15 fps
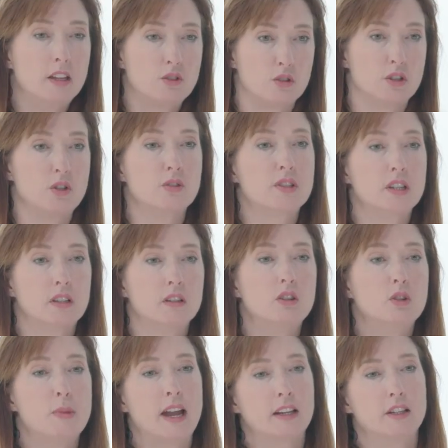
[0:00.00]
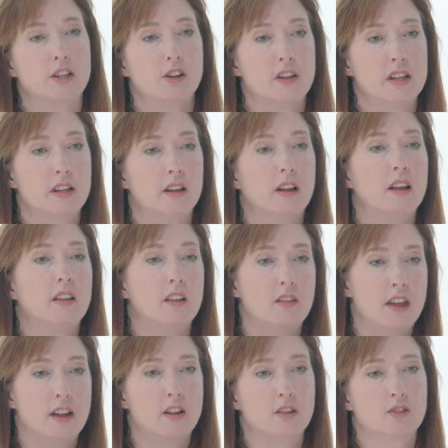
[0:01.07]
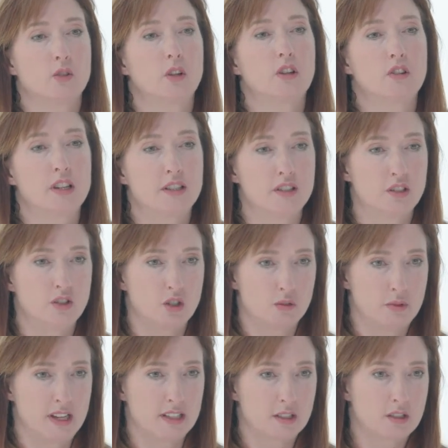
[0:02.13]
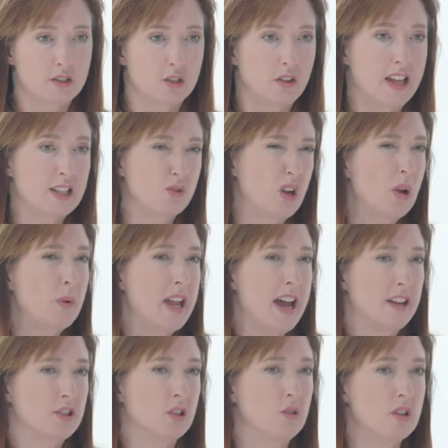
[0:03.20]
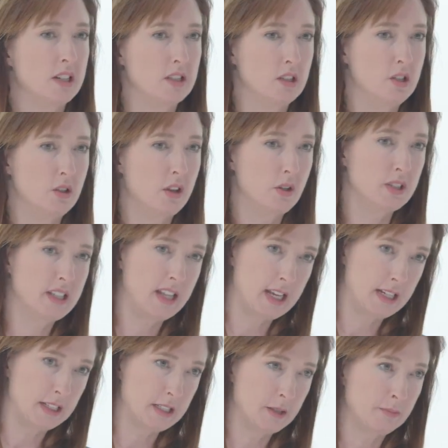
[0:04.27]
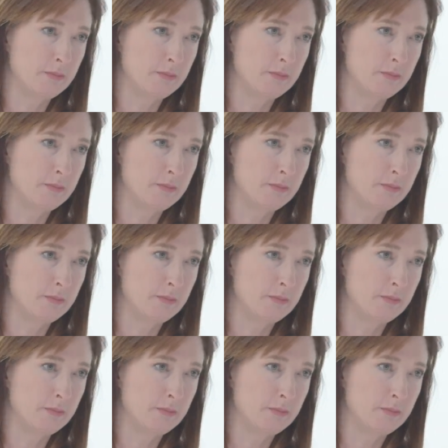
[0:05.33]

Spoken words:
introducing new bacteria, and that also increases your risk. So that's why we ask you not to do those things.